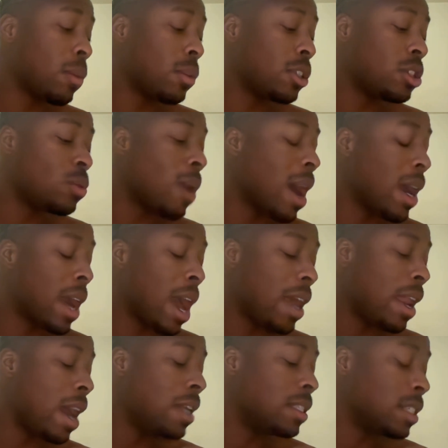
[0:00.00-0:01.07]
which is why I
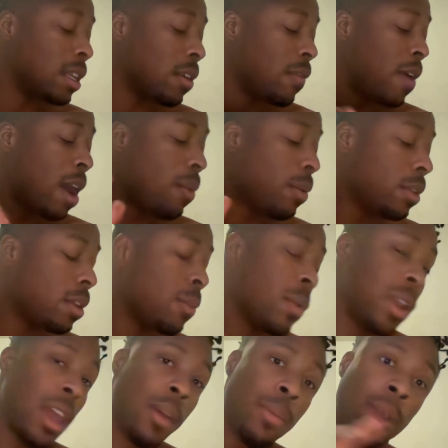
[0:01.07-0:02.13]
kind of identify with them
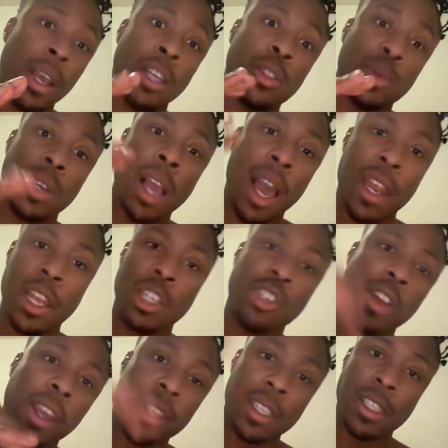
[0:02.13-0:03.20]
on that because we kind of
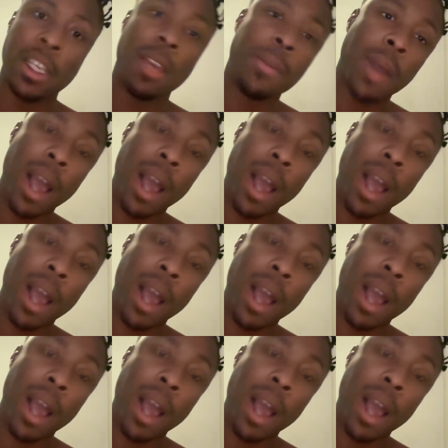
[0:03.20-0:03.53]
attract the same